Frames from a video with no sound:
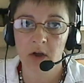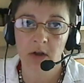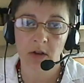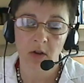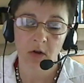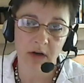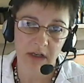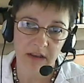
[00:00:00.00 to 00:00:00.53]

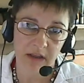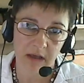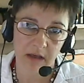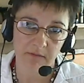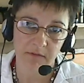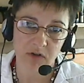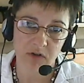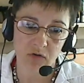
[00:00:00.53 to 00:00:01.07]
look at the
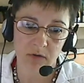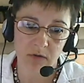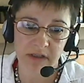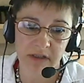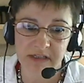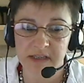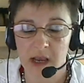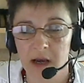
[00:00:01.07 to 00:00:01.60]
inventory,
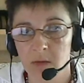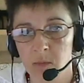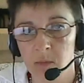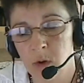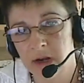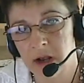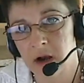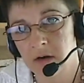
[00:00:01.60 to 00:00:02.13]
decide
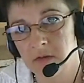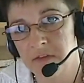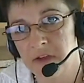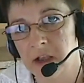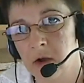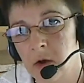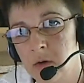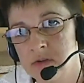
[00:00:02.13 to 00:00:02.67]
what
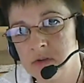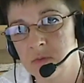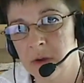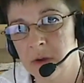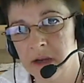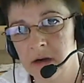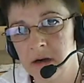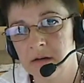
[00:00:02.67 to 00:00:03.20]
artifact goes
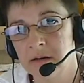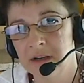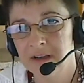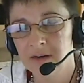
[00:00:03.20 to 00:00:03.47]
where.